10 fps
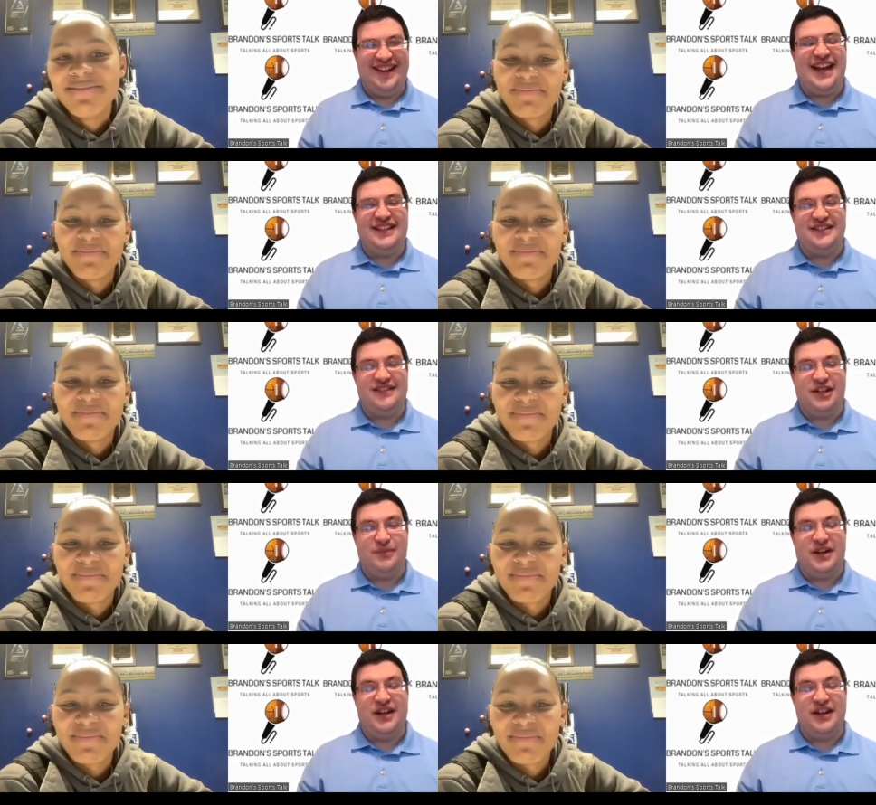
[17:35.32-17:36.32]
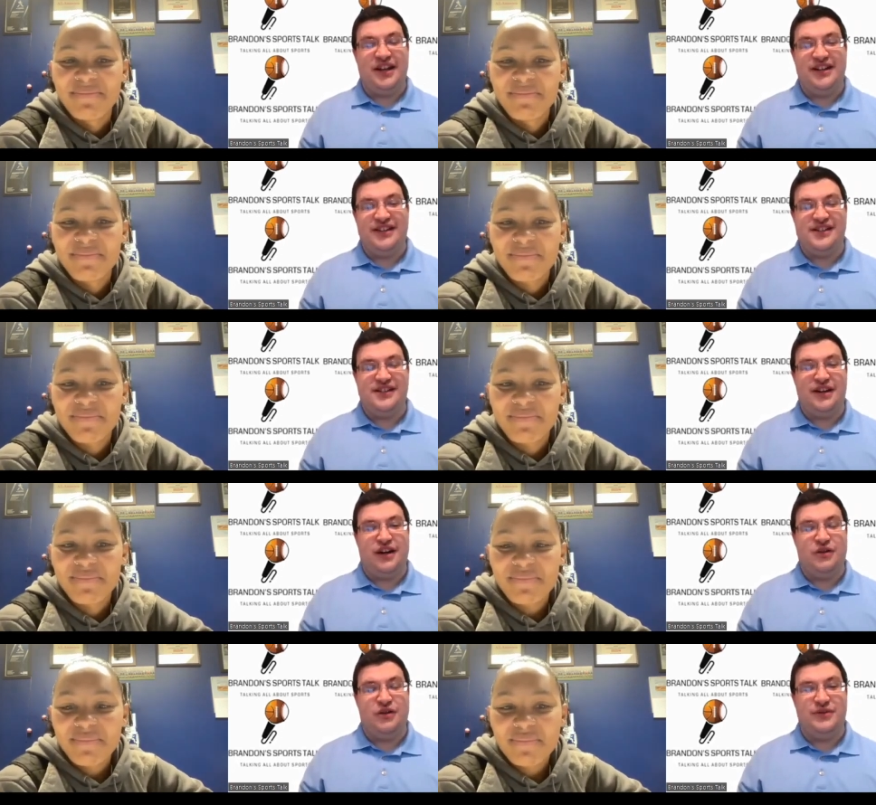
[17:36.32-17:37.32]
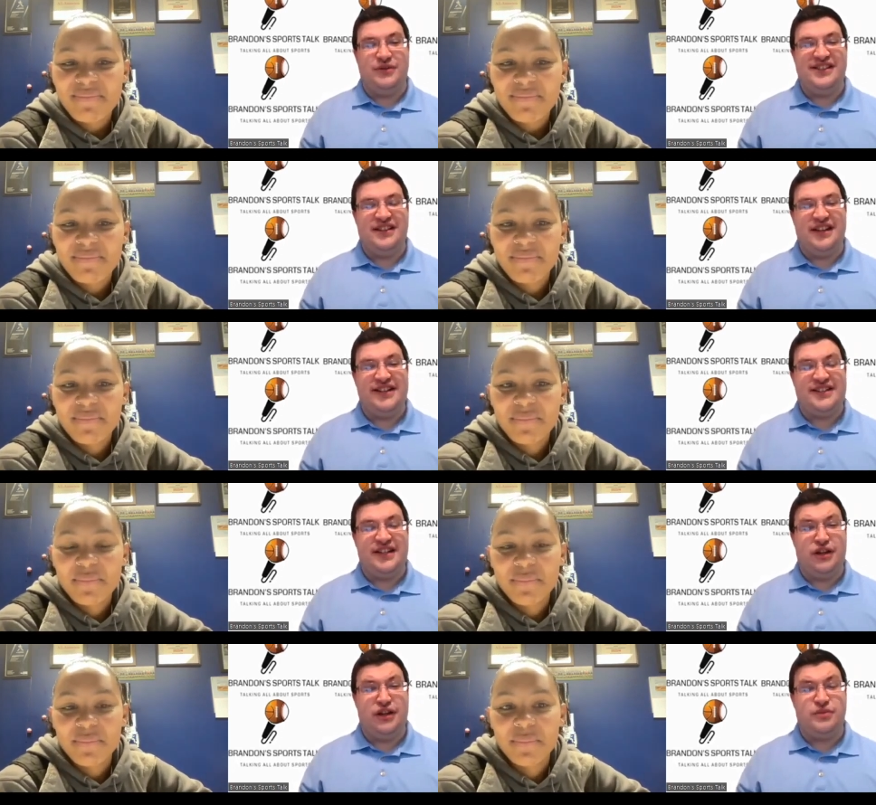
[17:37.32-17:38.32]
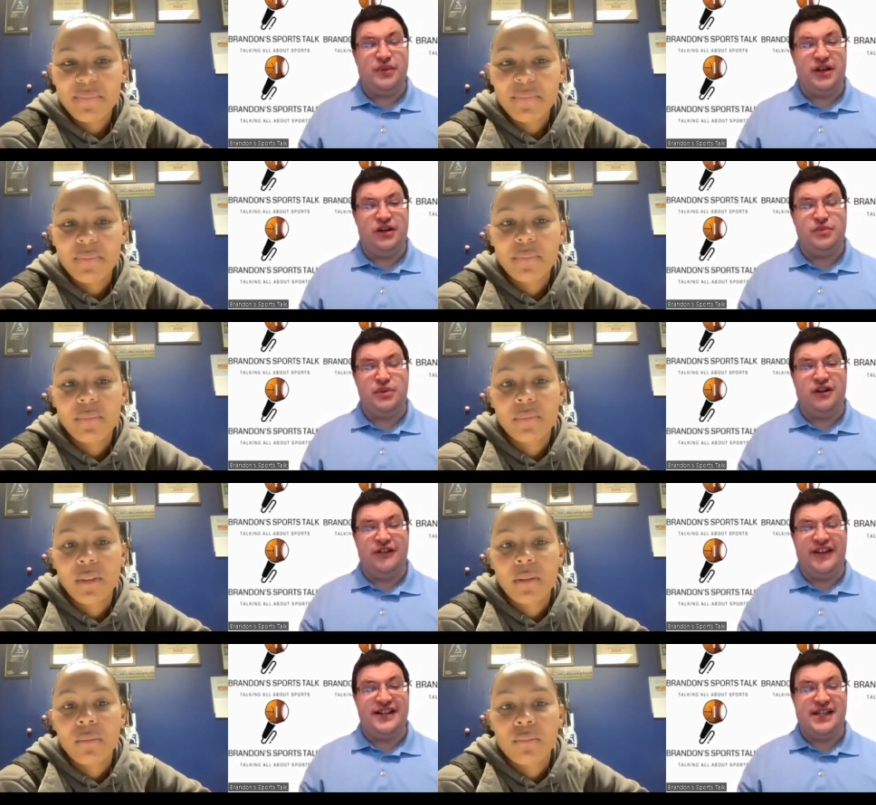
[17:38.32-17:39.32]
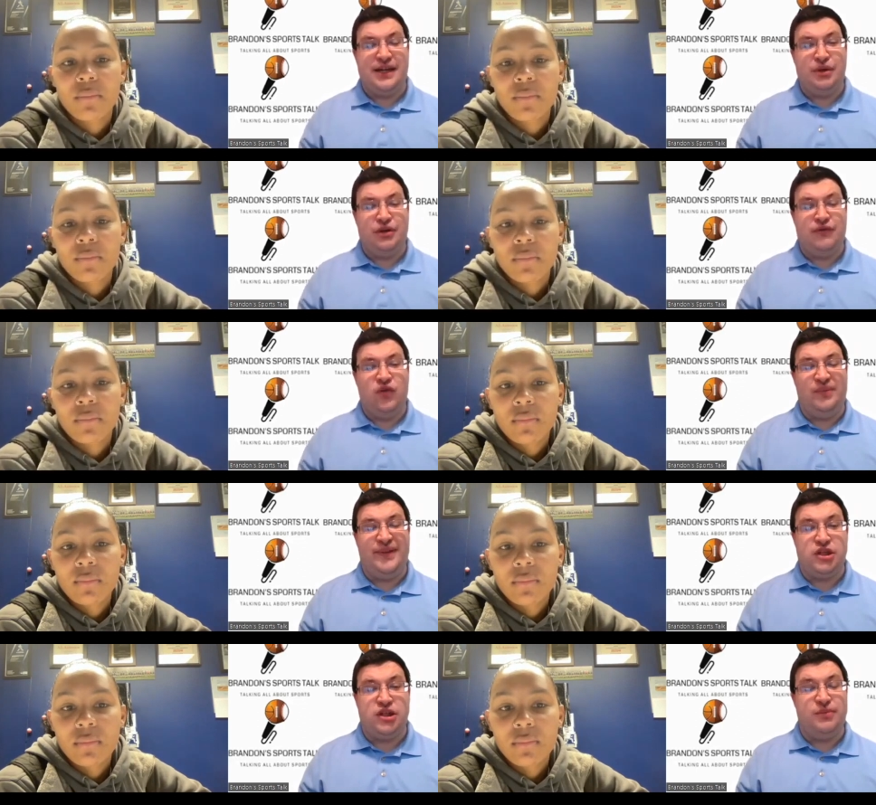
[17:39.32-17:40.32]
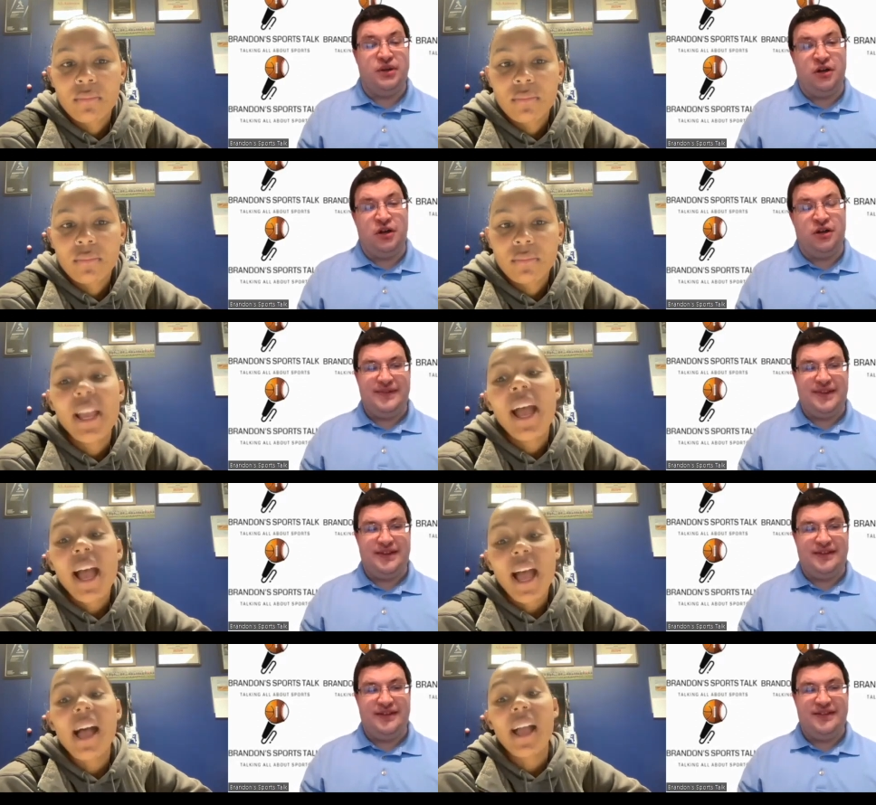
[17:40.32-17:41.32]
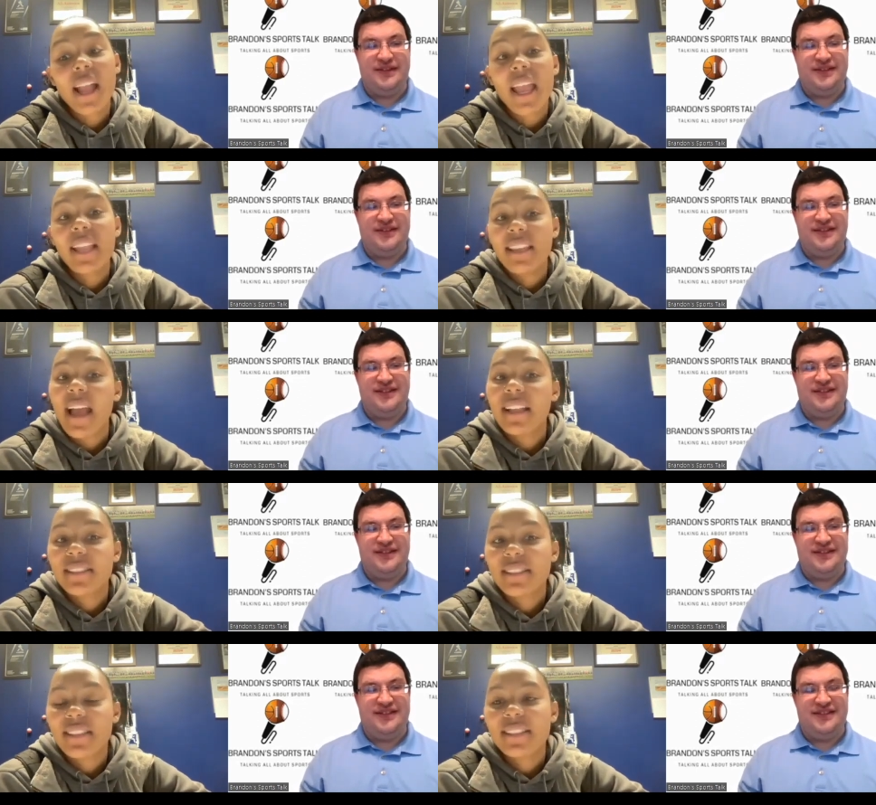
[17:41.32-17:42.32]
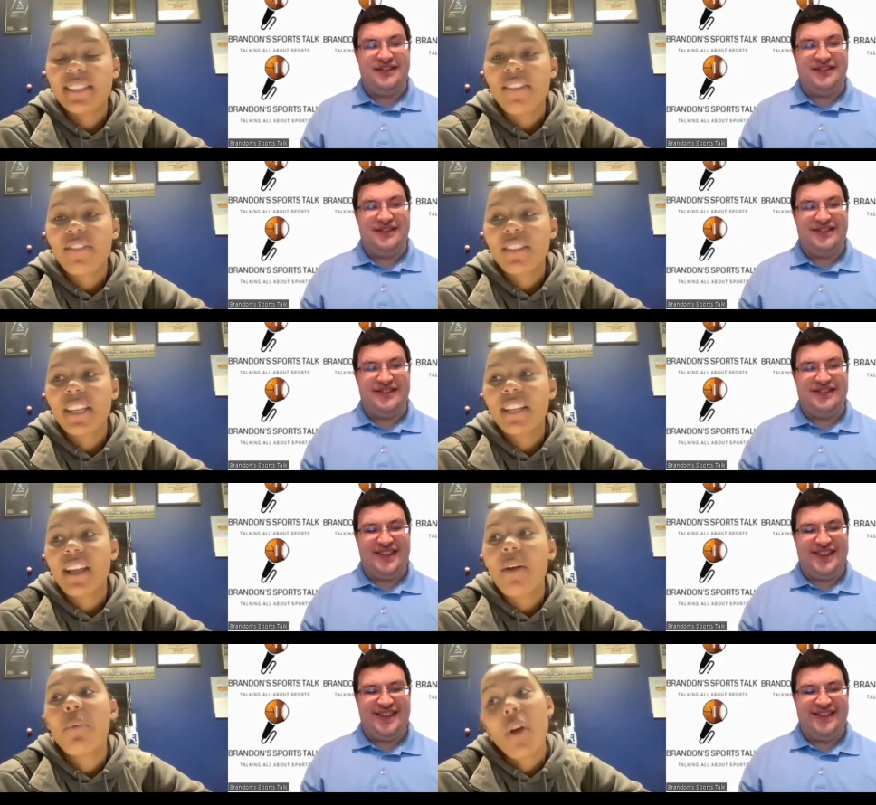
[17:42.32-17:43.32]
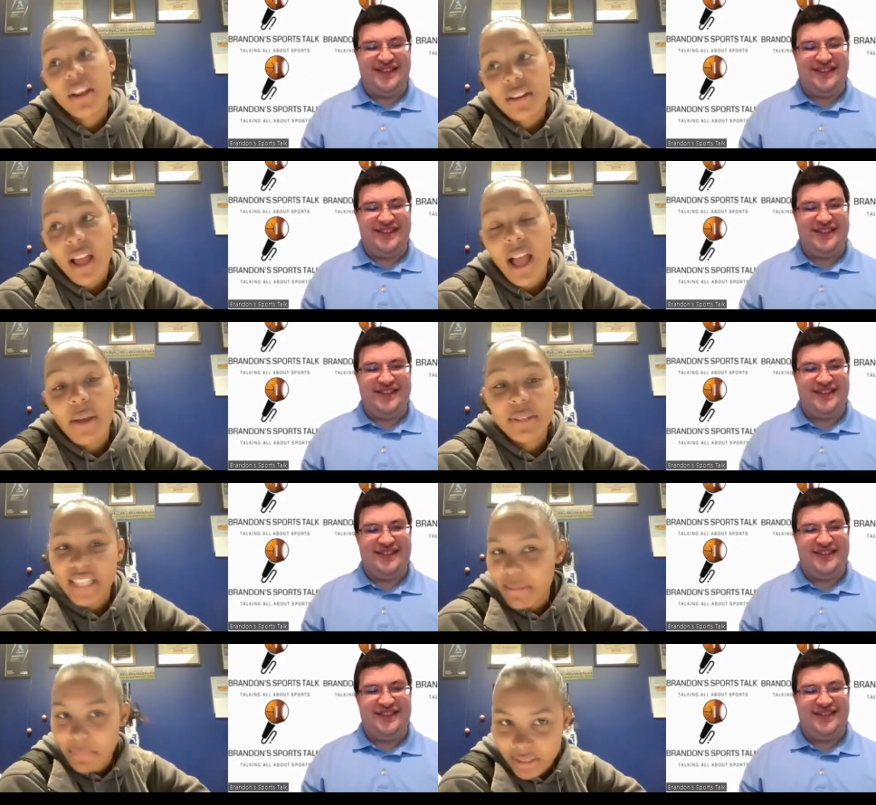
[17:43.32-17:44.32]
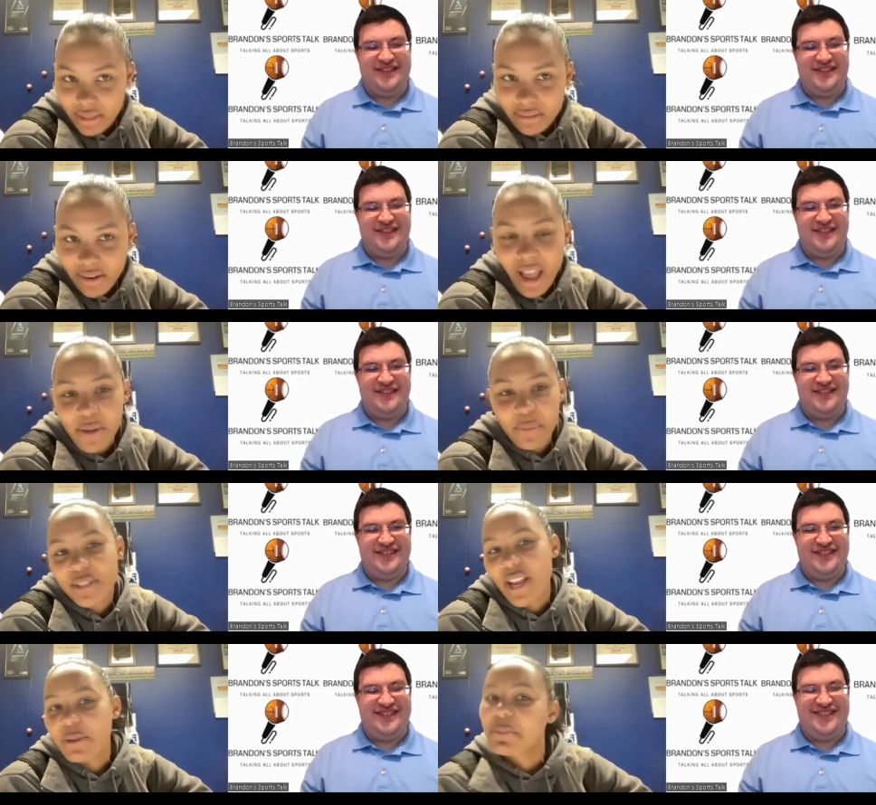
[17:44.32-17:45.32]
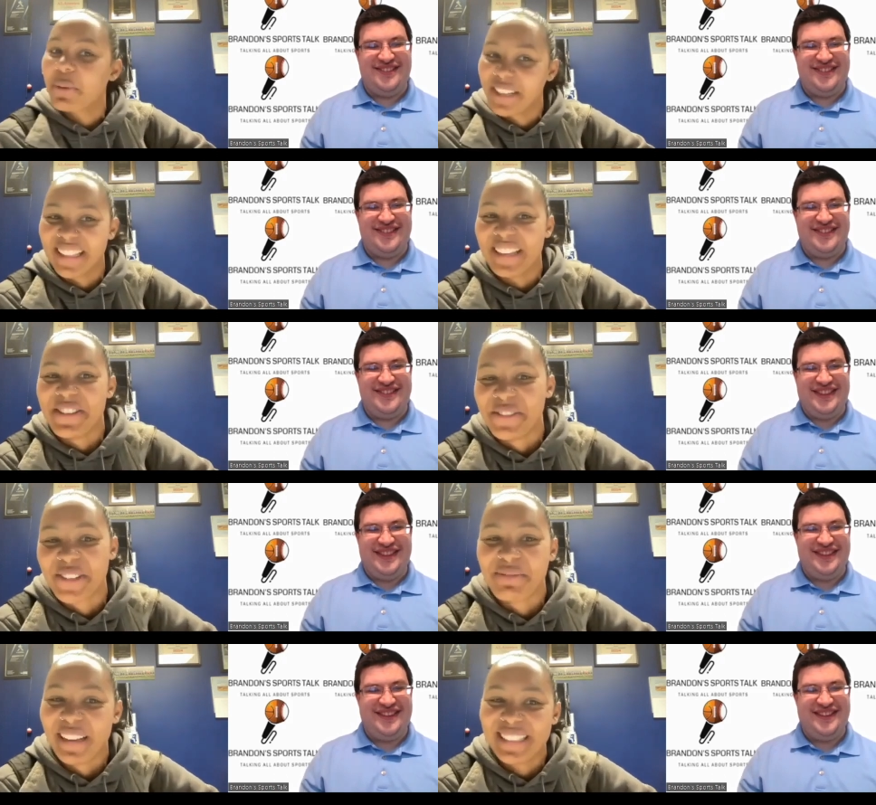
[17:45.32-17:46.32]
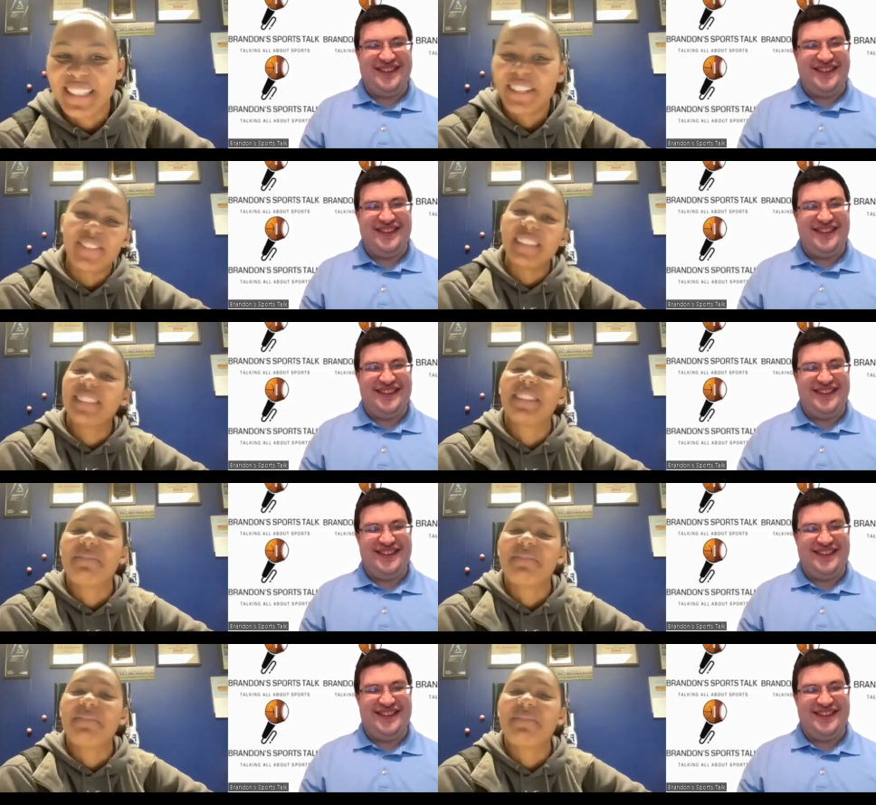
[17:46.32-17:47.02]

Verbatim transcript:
Speaker 1: As an alumni and an assistant coach, what is it like seeing those players put on that same uniform that you put on?
Speaker 2: Again, yeah, it's definitely, I would say I miss it. I wish I was putting on that uniform myself. I still